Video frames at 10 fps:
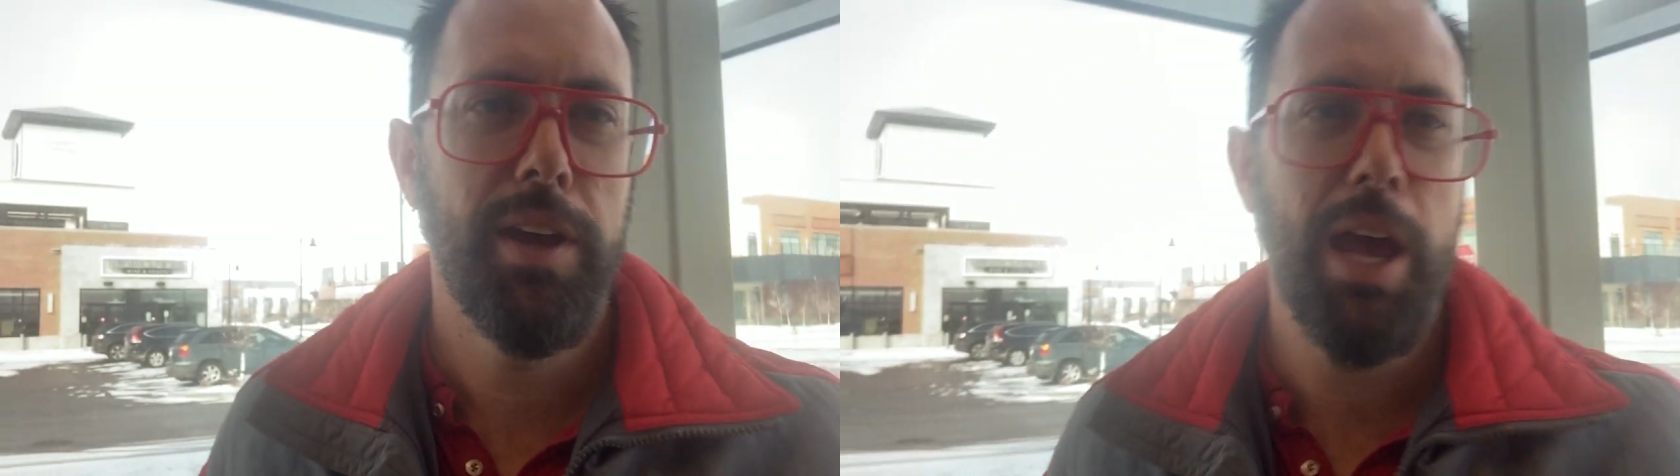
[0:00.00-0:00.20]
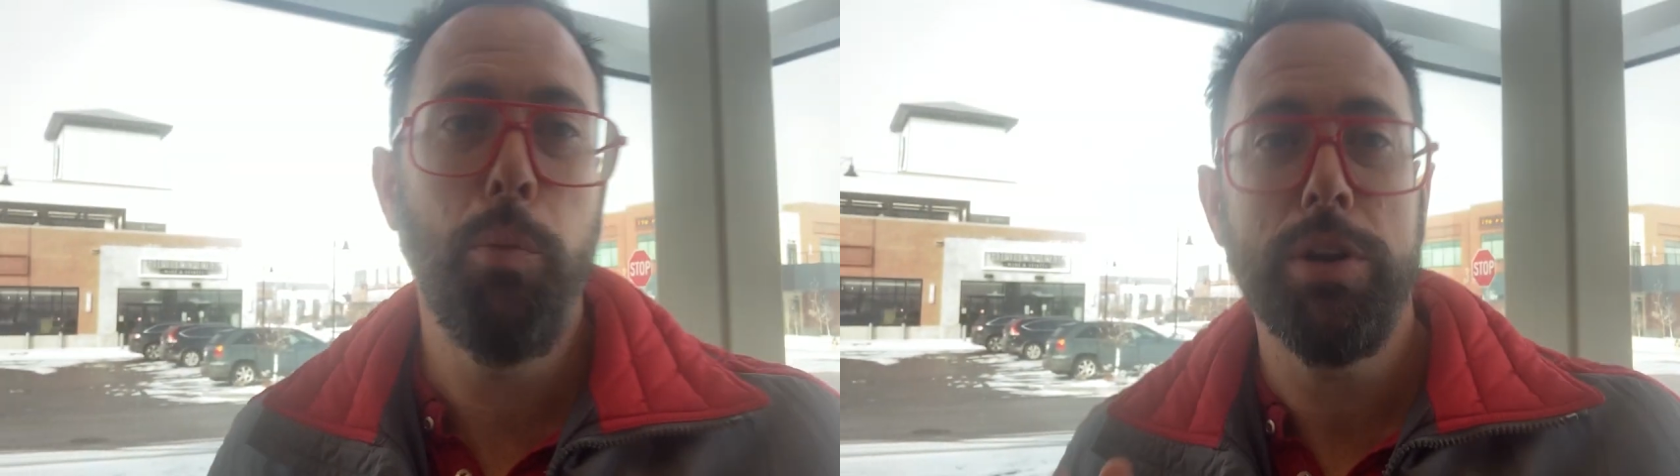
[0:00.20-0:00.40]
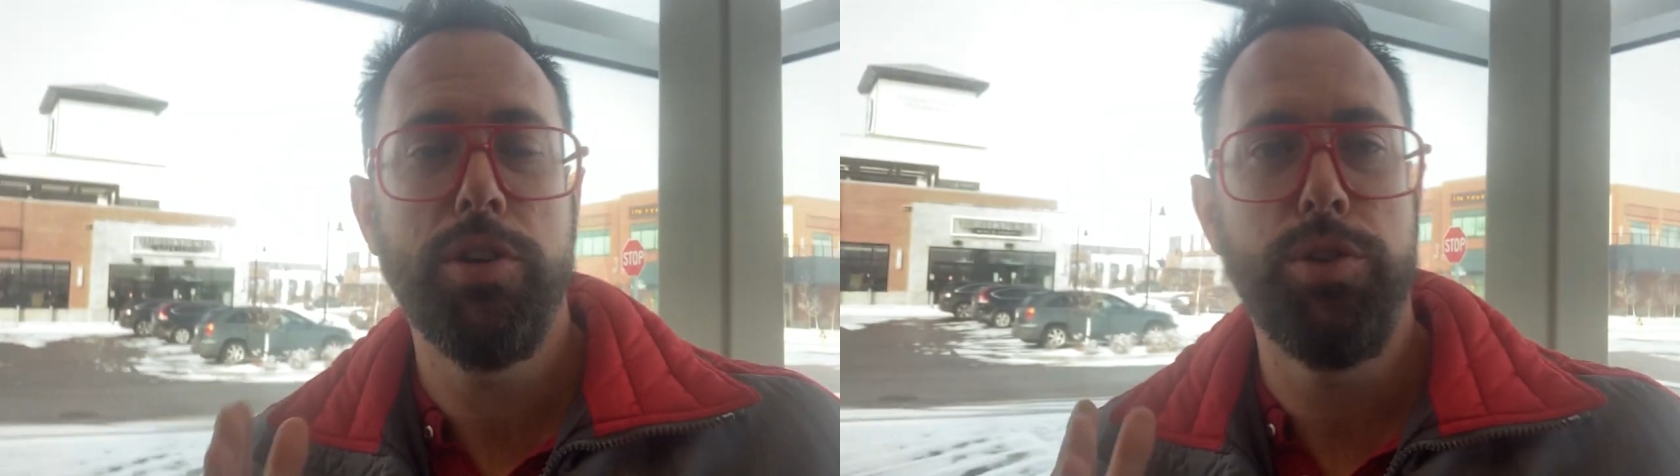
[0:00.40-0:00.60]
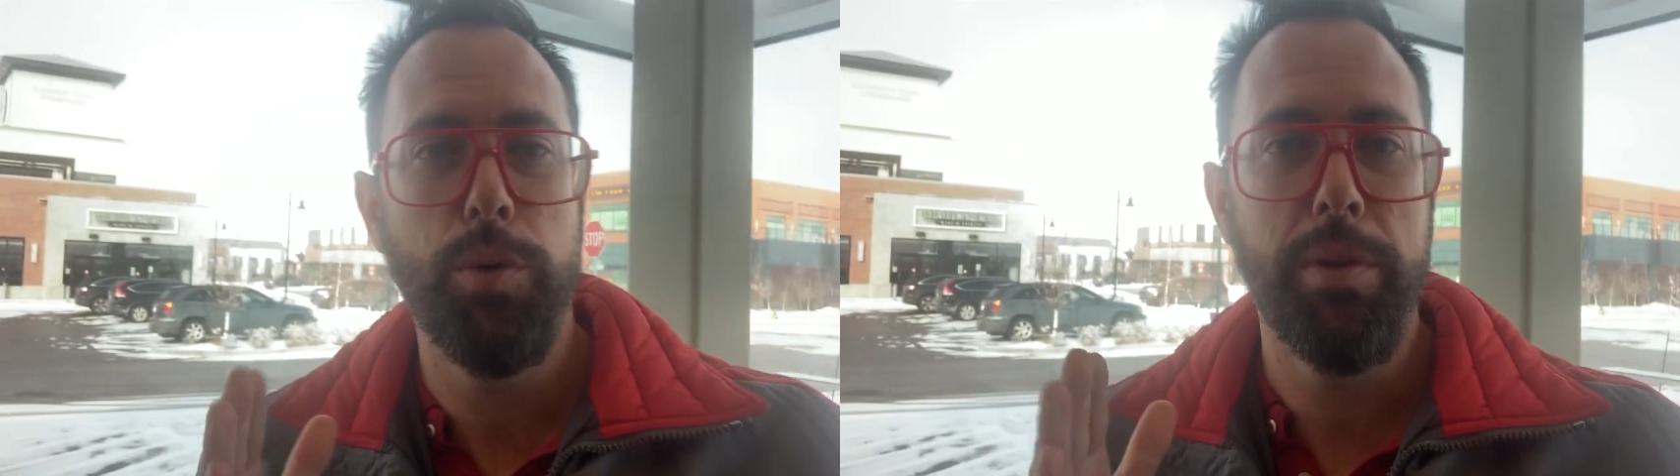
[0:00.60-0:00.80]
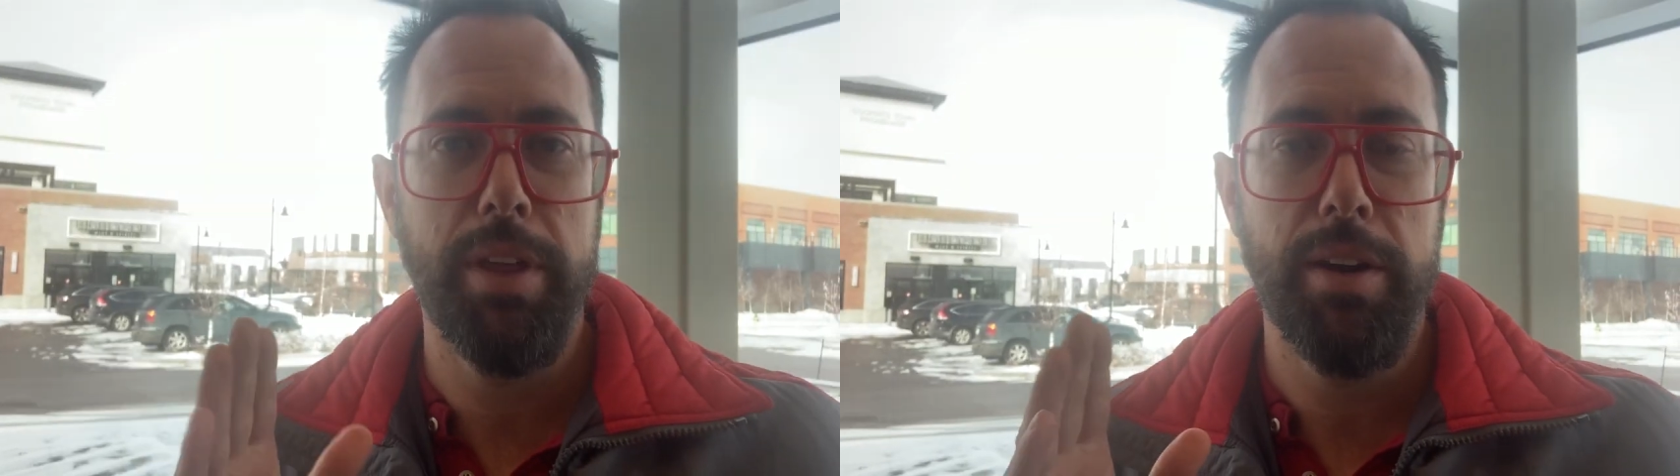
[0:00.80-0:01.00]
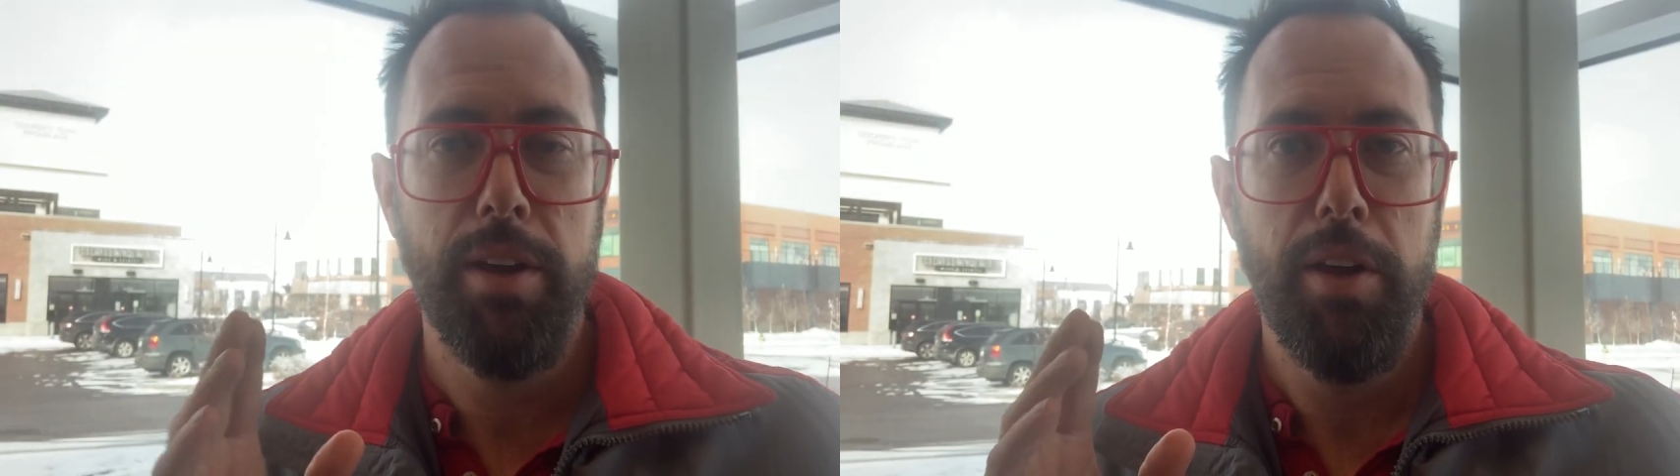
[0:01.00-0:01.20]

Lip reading: and what to do with it.